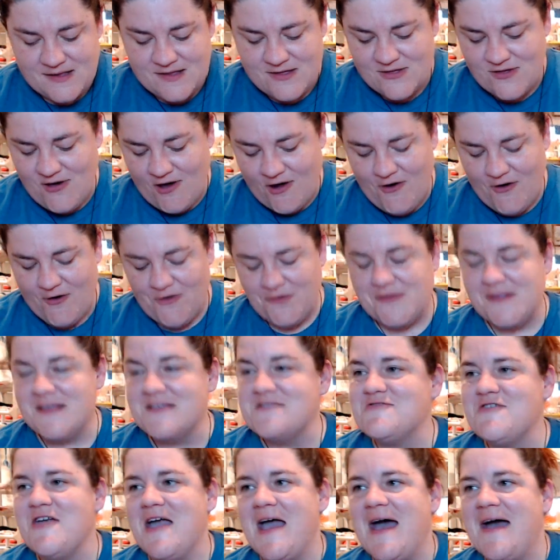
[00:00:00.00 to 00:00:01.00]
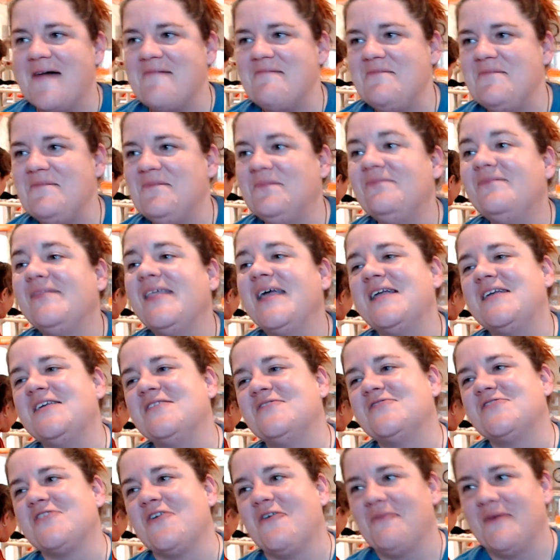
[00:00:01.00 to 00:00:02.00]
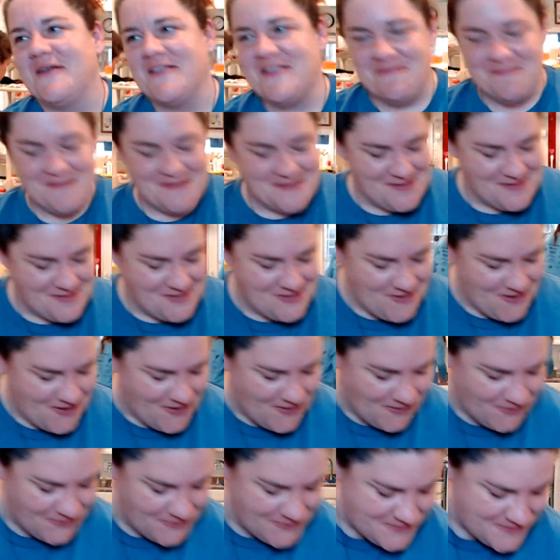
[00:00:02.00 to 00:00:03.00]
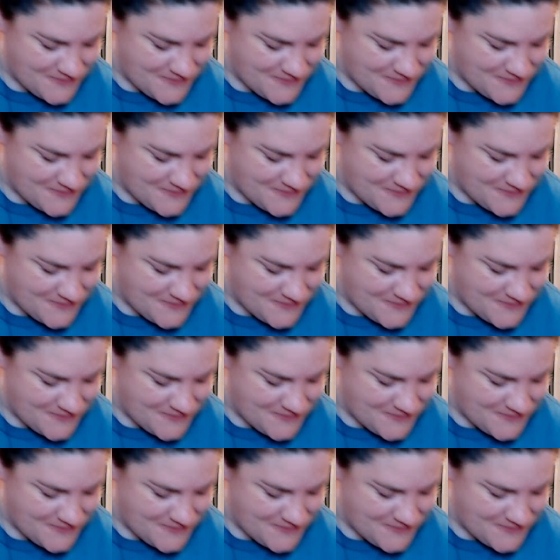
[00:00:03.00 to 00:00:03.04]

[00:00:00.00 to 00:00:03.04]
Charles in chat. Thank you so much, Mrs. Charles.